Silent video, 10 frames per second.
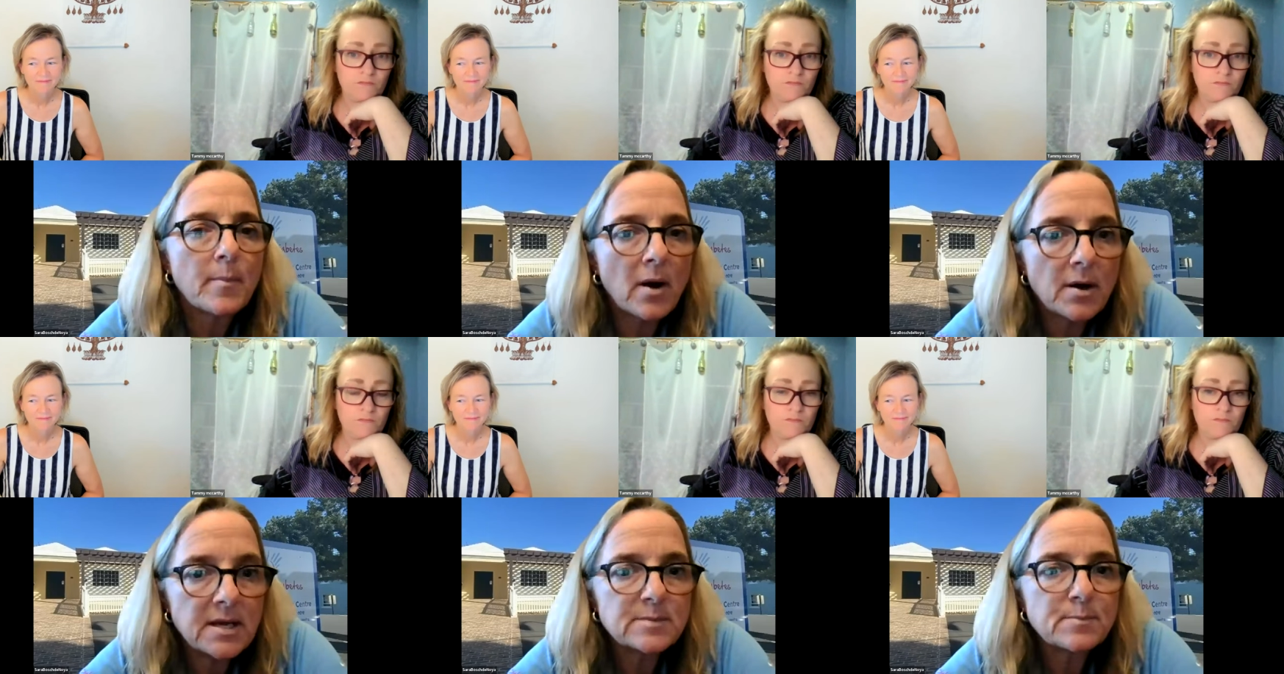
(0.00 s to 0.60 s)
Speaker 1: our
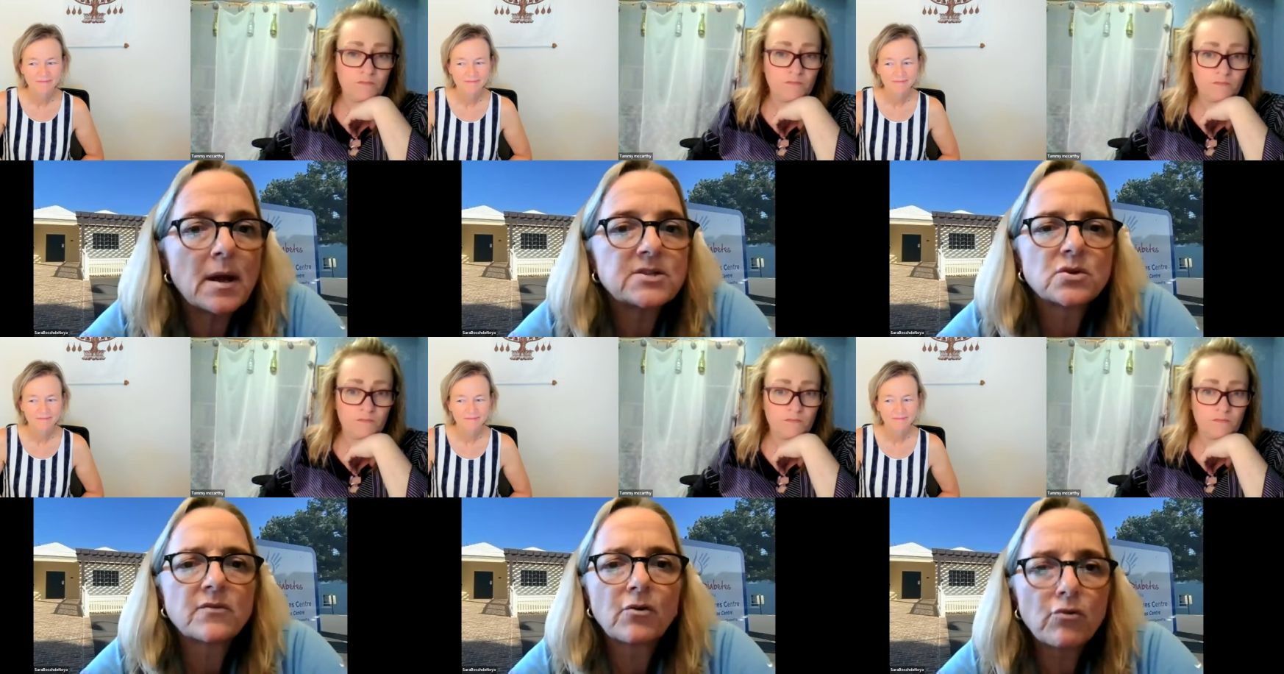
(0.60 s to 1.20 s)
bodies by
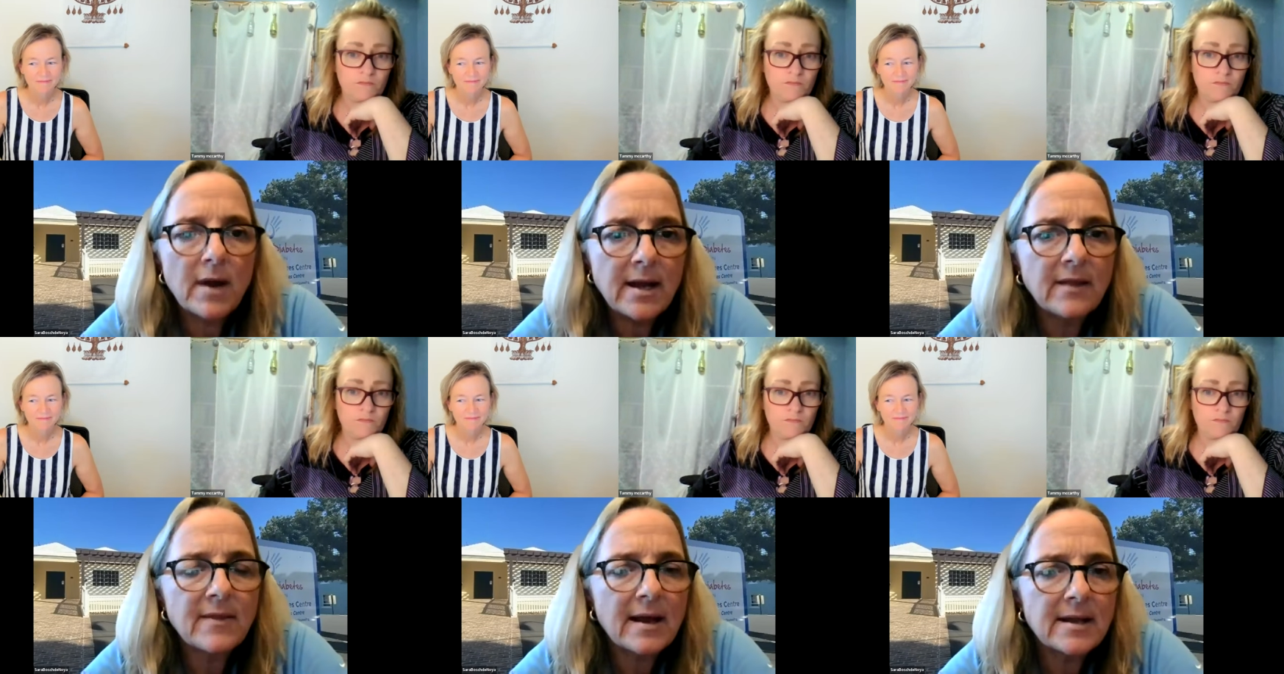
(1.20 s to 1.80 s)
sort of
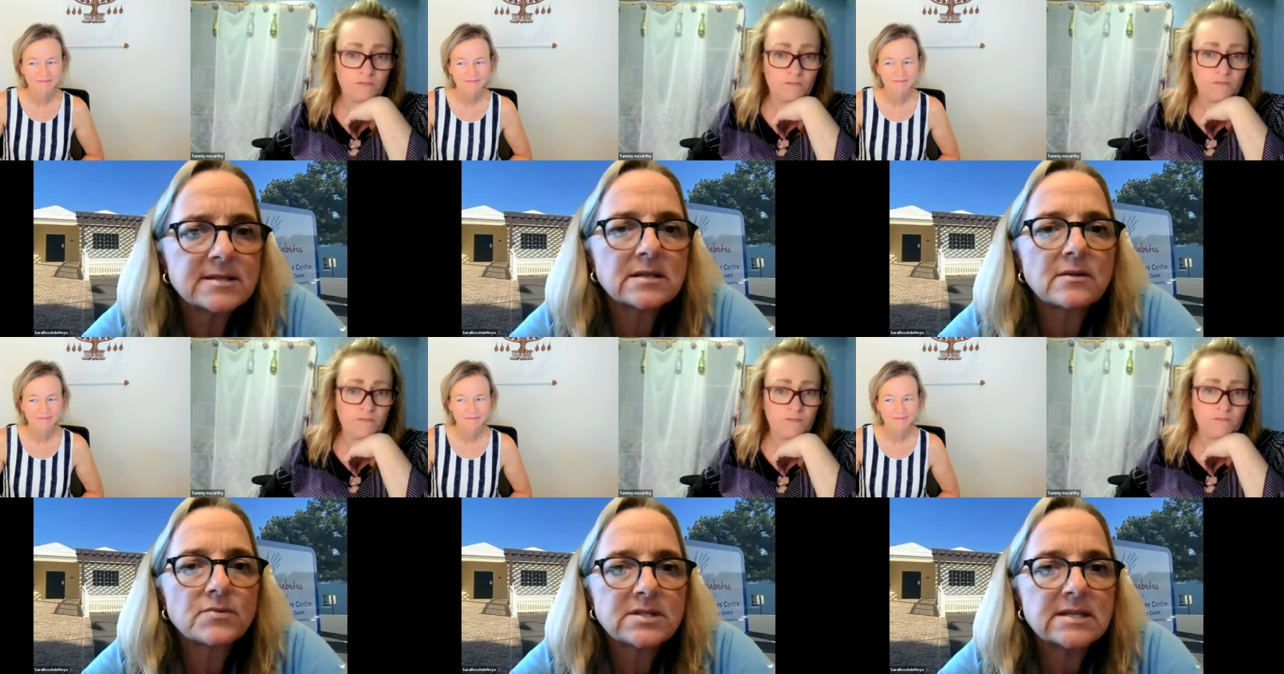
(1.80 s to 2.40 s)
creating that
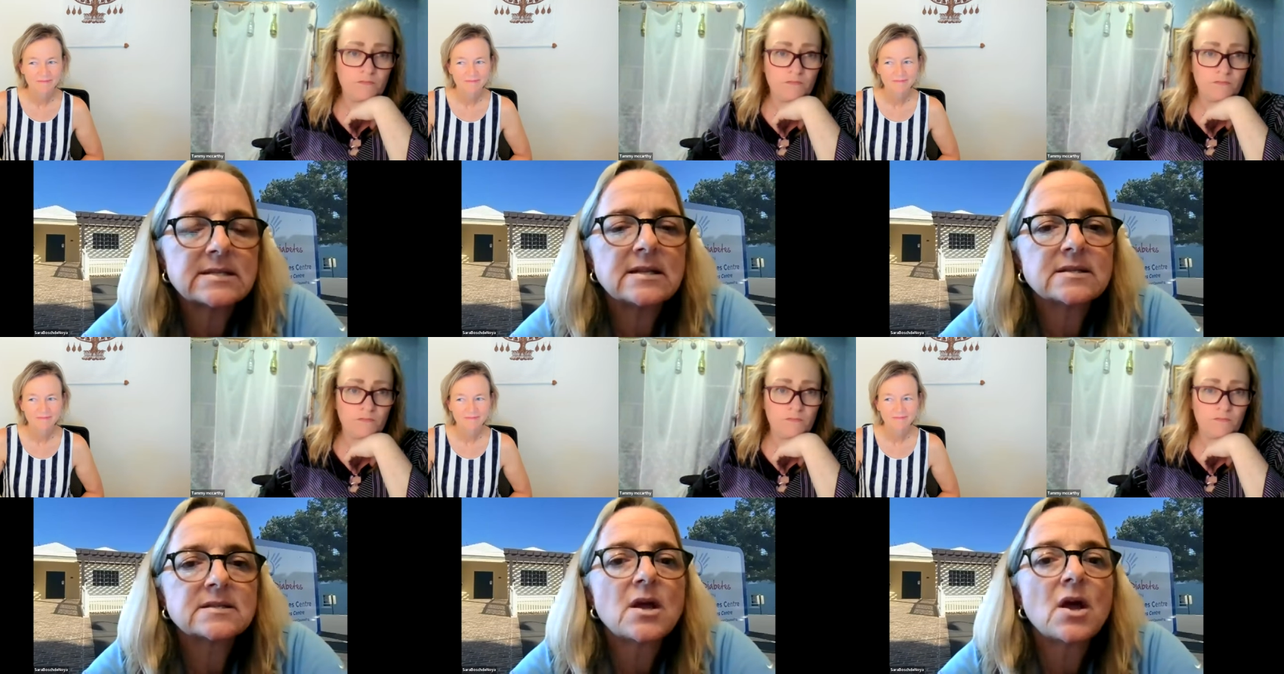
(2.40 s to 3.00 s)
insulin
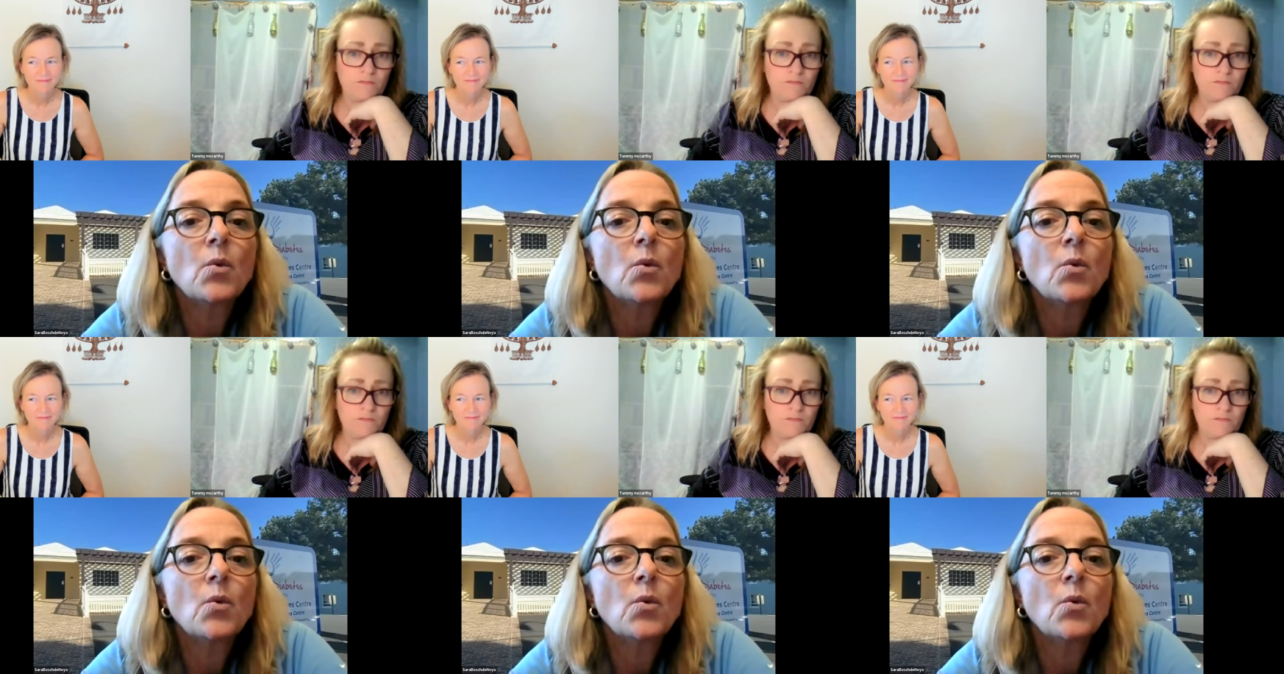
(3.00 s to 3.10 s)
resistance,